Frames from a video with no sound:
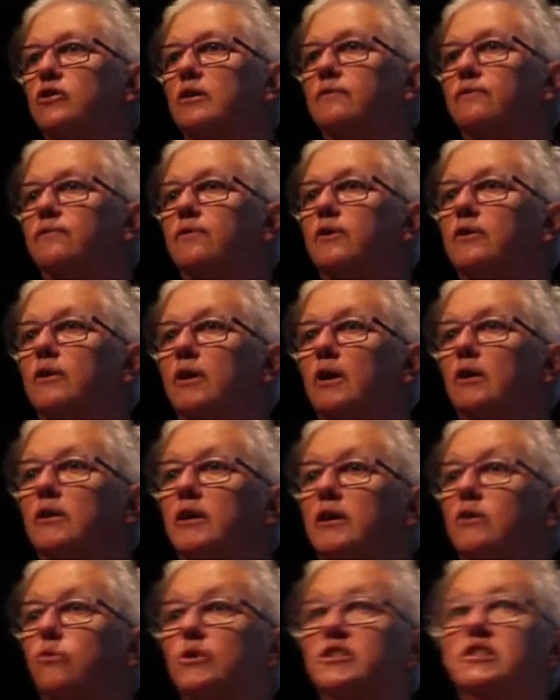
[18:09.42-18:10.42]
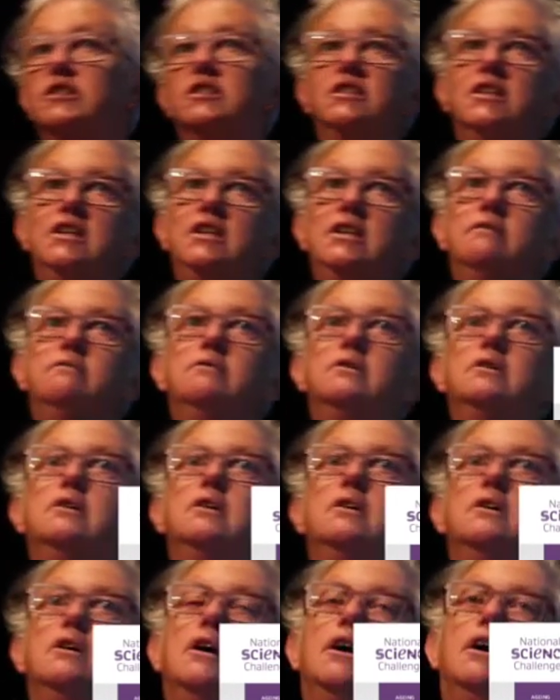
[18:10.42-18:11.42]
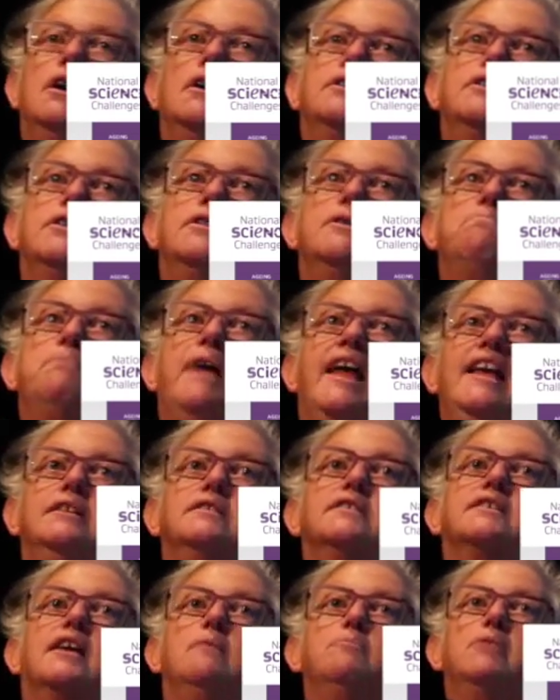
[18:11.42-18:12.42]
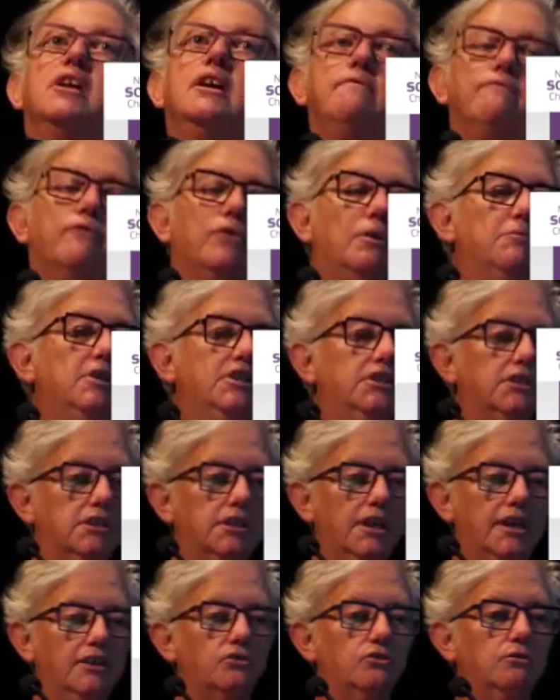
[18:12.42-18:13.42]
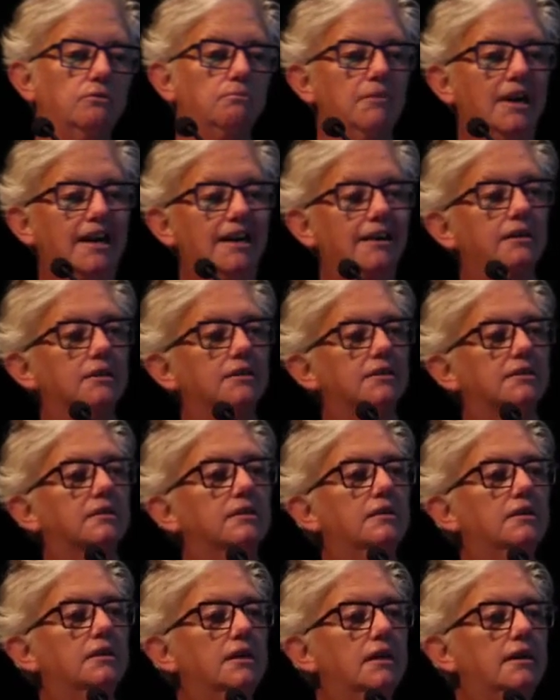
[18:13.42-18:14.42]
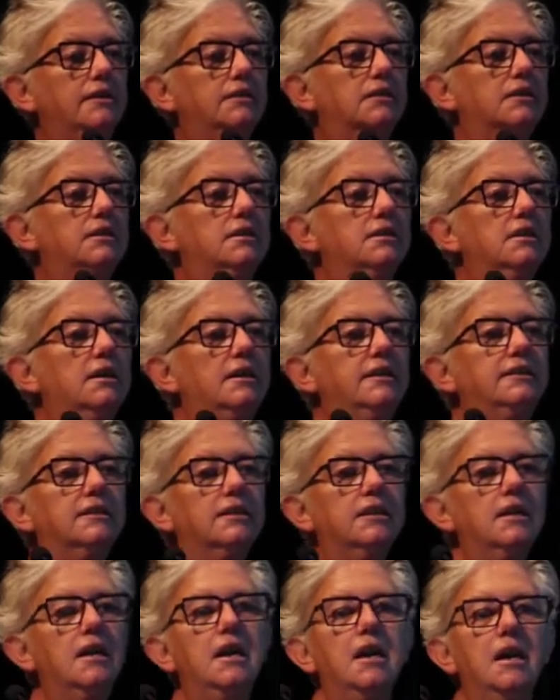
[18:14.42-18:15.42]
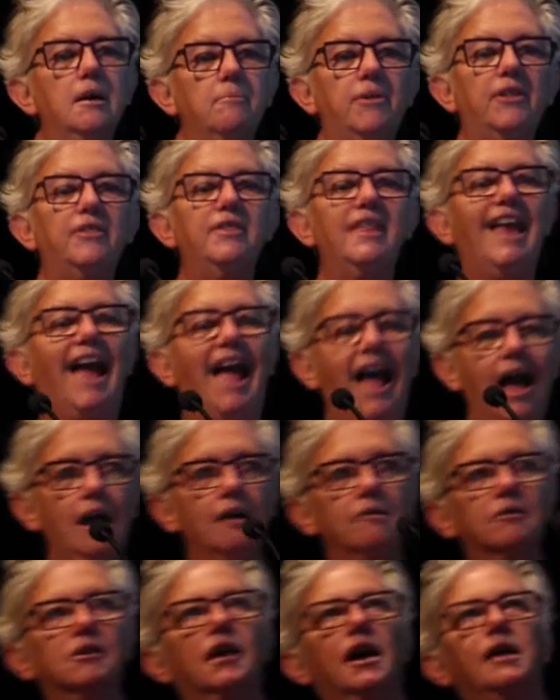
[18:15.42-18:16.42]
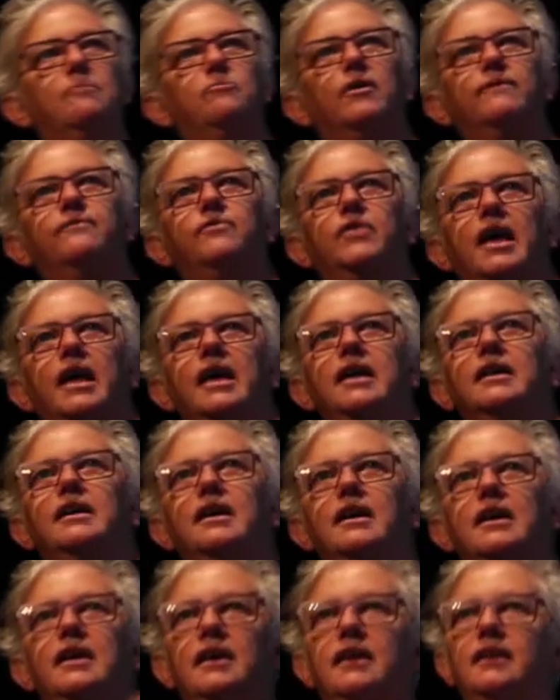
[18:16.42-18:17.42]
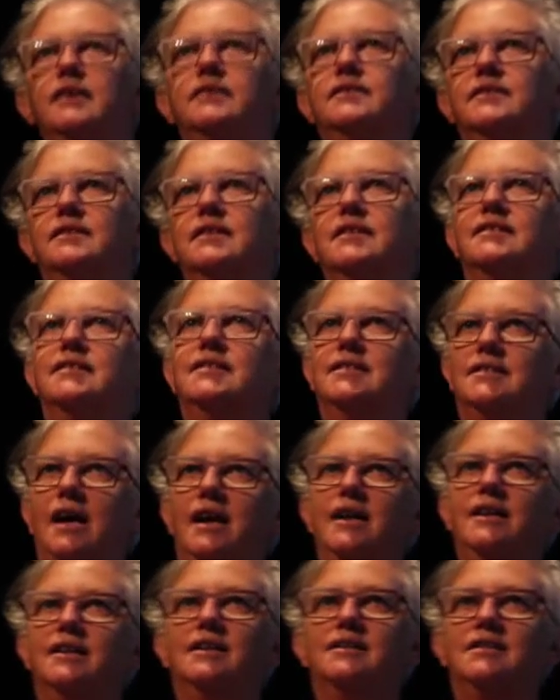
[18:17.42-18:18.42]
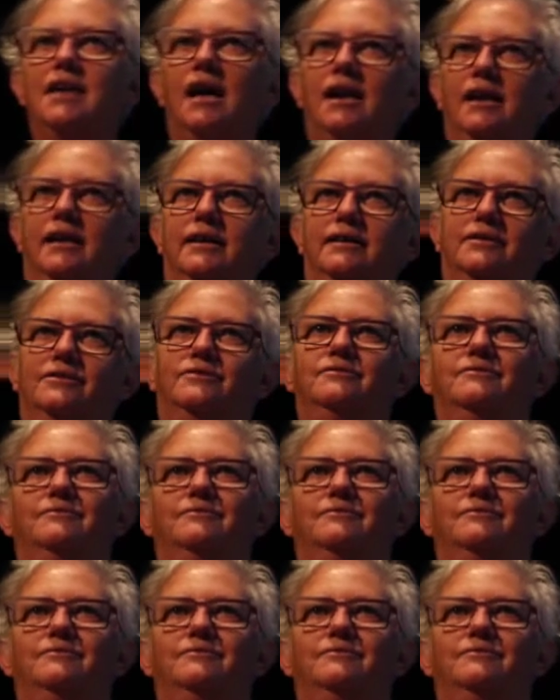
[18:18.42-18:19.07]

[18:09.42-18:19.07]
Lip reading: of liquidity to the banks coming in from international markets in the 1990s. But the outcome of that is the psychedelic